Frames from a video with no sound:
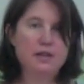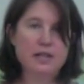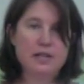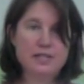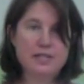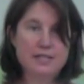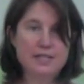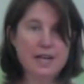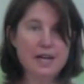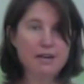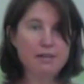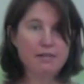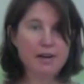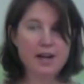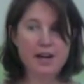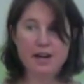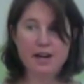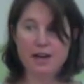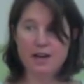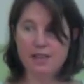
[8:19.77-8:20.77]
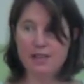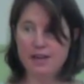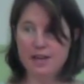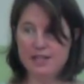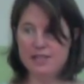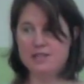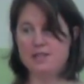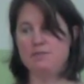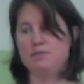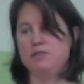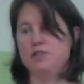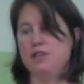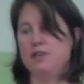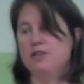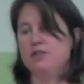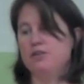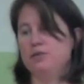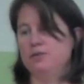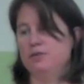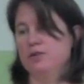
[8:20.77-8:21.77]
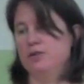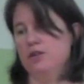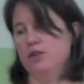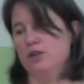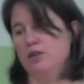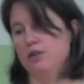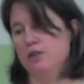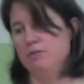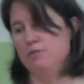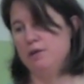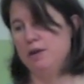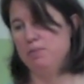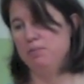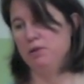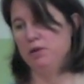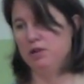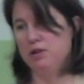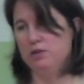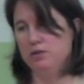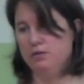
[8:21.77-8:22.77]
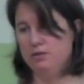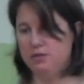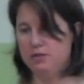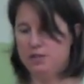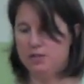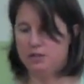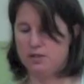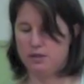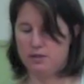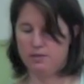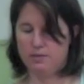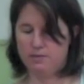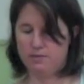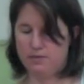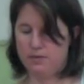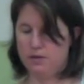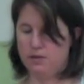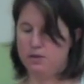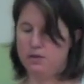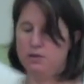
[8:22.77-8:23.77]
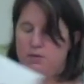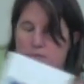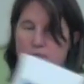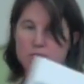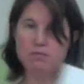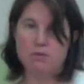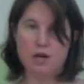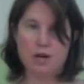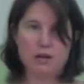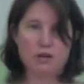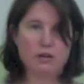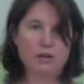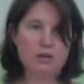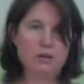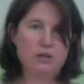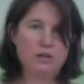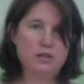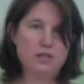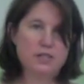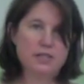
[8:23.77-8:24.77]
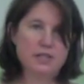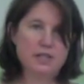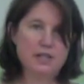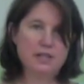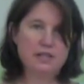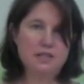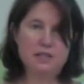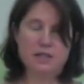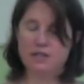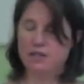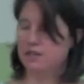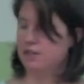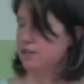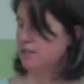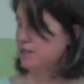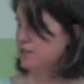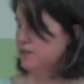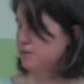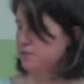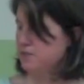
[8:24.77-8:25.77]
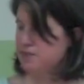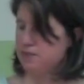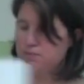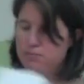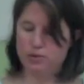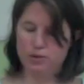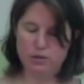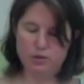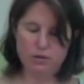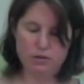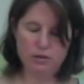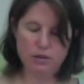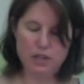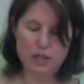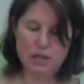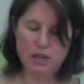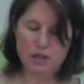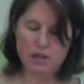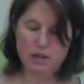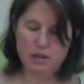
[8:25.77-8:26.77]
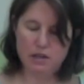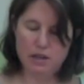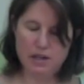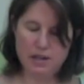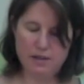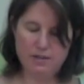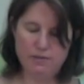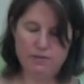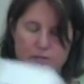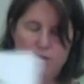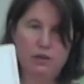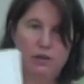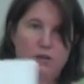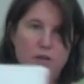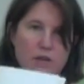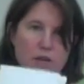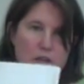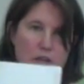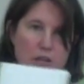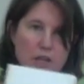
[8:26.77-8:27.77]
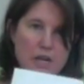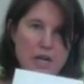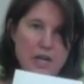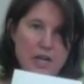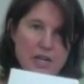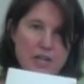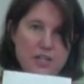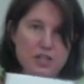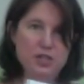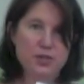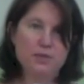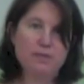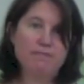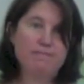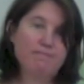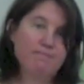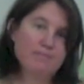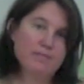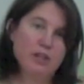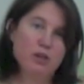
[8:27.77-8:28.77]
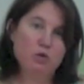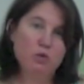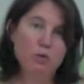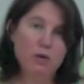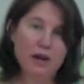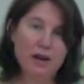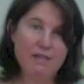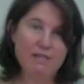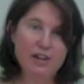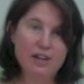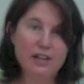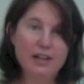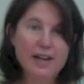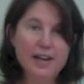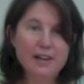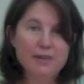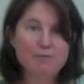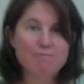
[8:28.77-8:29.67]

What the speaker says: is decorate, and that's up to you. People used markers, they did some simple kind of collage, whatever you like.